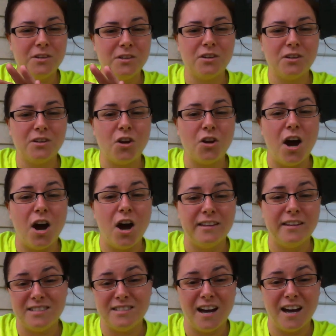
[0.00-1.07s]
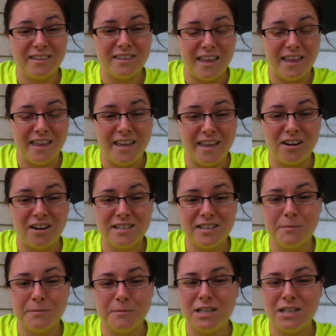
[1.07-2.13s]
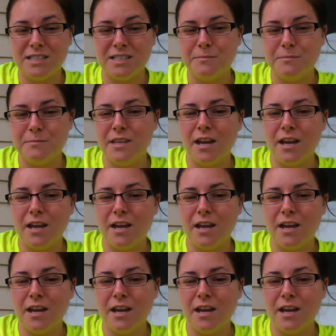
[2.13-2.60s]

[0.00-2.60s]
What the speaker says: is not there as much as the